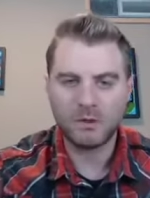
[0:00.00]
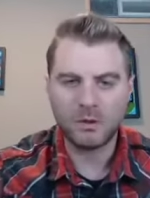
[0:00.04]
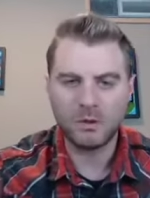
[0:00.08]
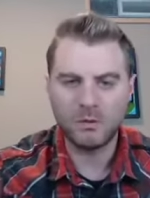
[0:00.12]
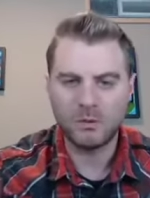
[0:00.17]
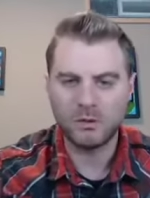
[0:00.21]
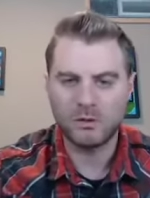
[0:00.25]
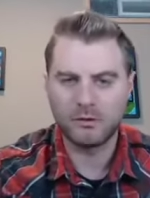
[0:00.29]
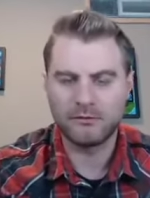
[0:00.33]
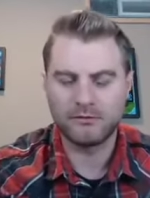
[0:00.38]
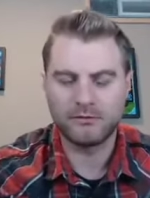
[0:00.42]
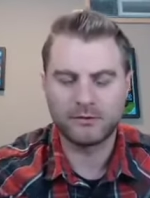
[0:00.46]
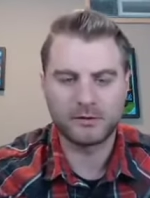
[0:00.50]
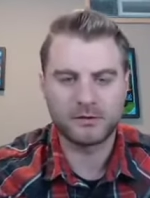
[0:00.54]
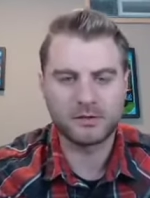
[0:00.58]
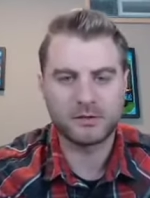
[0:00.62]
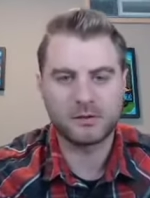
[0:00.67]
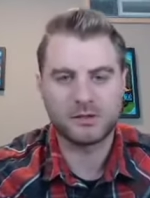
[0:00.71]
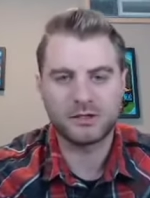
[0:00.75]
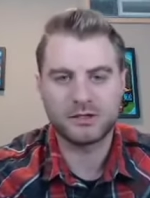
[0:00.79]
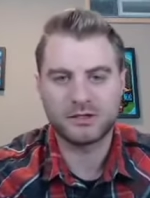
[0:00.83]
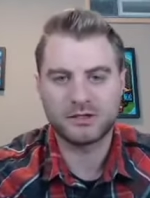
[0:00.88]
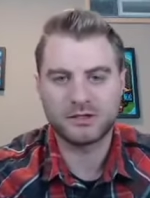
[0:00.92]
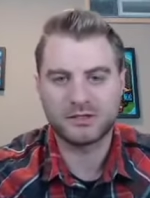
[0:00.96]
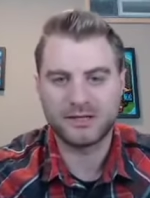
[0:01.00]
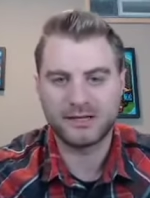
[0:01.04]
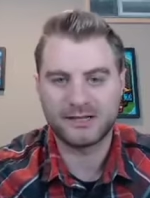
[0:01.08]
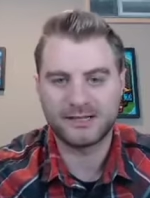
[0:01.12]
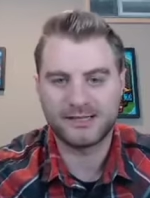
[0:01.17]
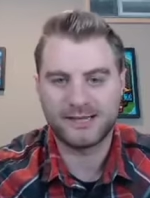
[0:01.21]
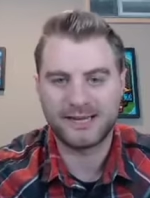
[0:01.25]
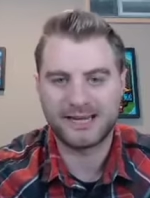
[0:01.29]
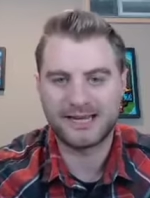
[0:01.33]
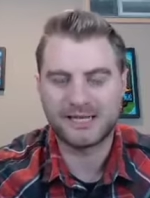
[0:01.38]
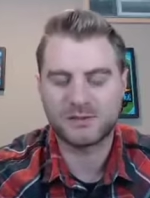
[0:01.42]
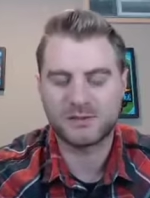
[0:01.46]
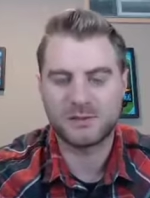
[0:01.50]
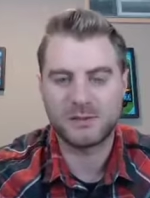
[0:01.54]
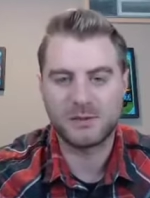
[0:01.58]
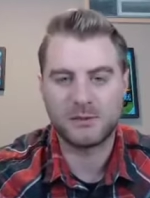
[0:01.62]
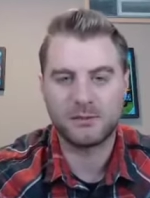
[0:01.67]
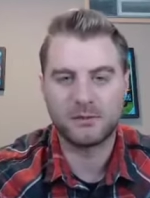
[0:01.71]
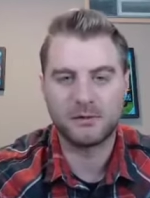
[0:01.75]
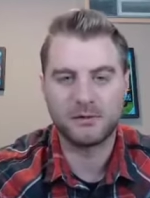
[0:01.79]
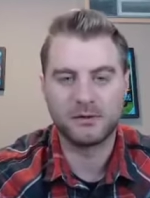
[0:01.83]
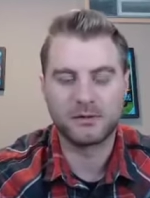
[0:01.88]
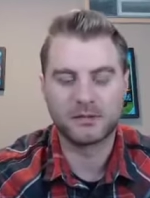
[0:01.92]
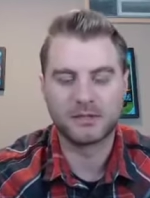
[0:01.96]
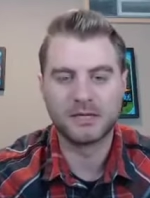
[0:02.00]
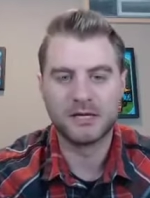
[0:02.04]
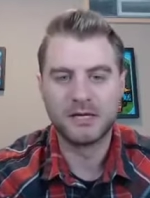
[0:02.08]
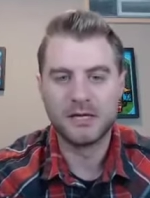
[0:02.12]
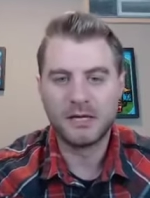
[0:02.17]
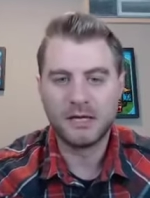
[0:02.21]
one of the first questions I like to ask people is,